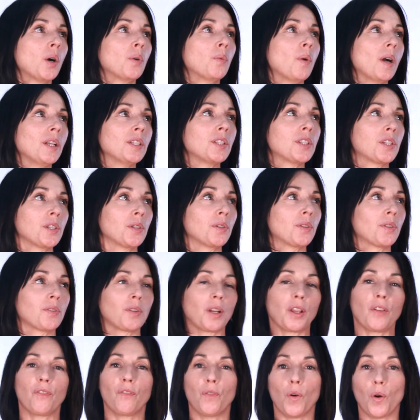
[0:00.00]
1, 2,
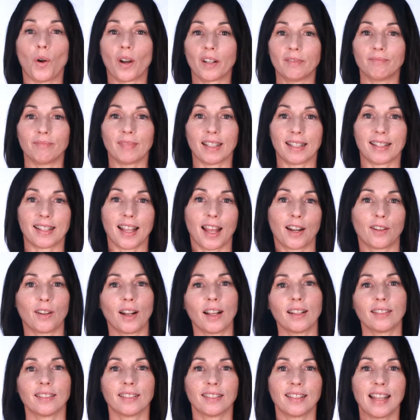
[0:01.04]
3, 4,
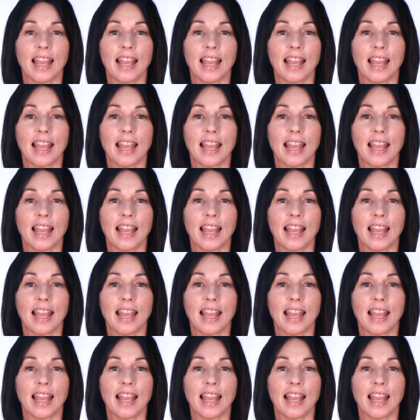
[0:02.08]
etc.